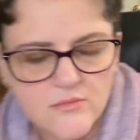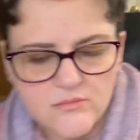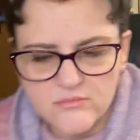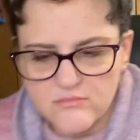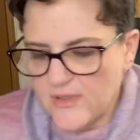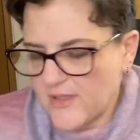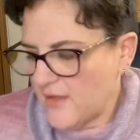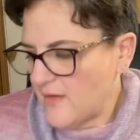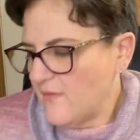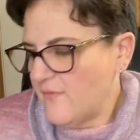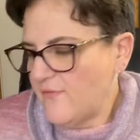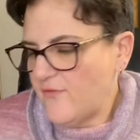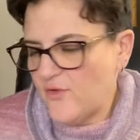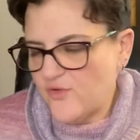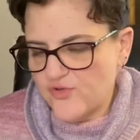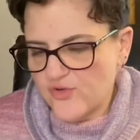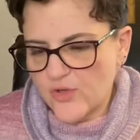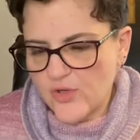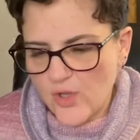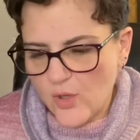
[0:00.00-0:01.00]
a
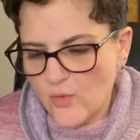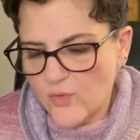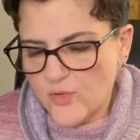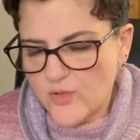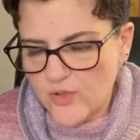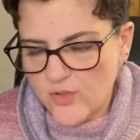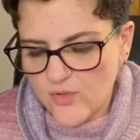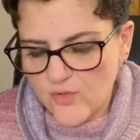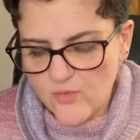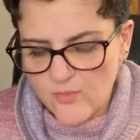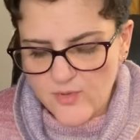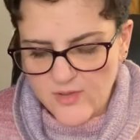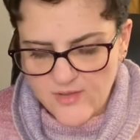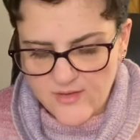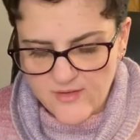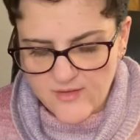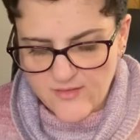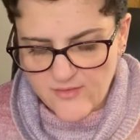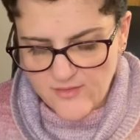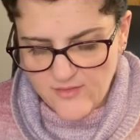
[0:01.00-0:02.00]
future go-to, but
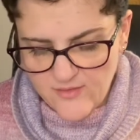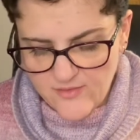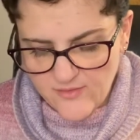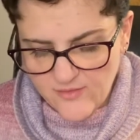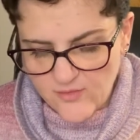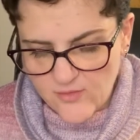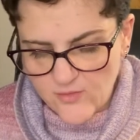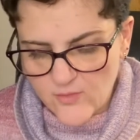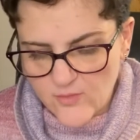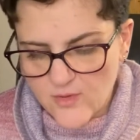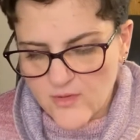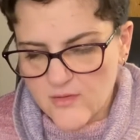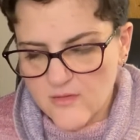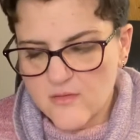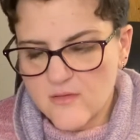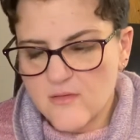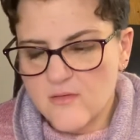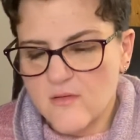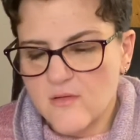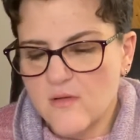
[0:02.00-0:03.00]
it's a good one.
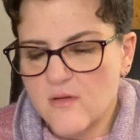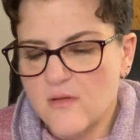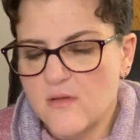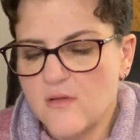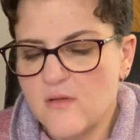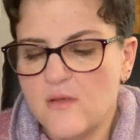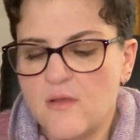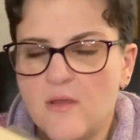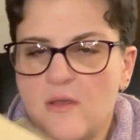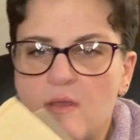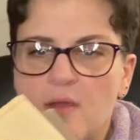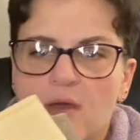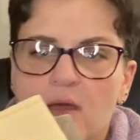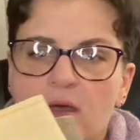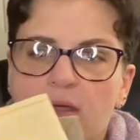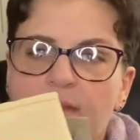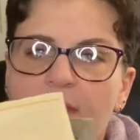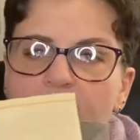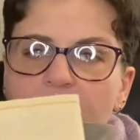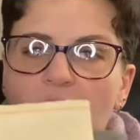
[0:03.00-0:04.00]

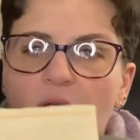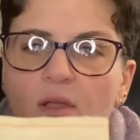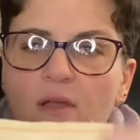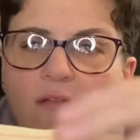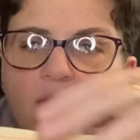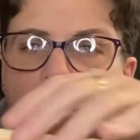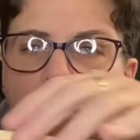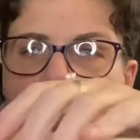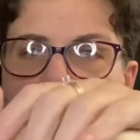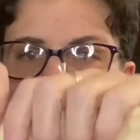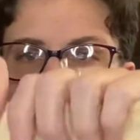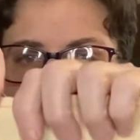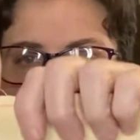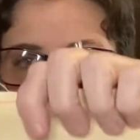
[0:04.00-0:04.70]
And that's all I've got so